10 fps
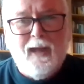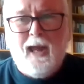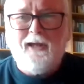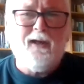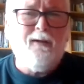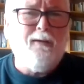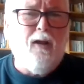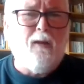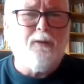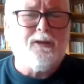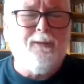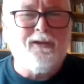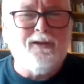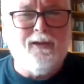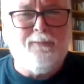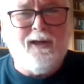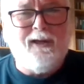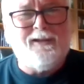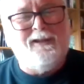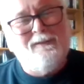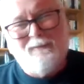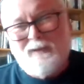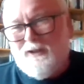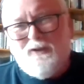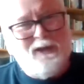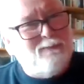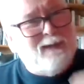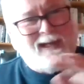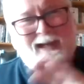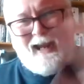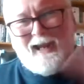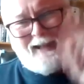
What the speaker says: And you can almost imagine the Americans saying, you mightn't like